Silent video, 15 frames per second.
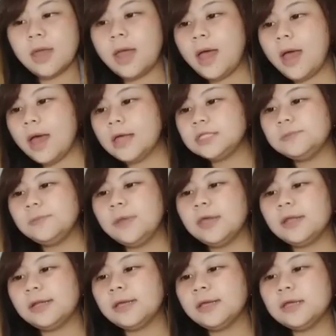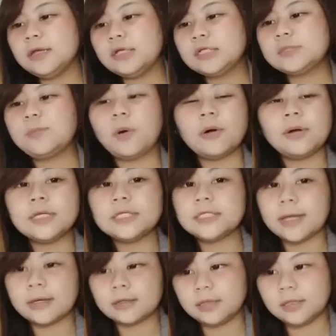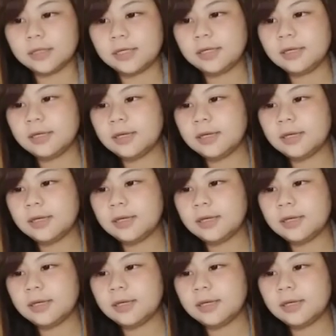has been sporadically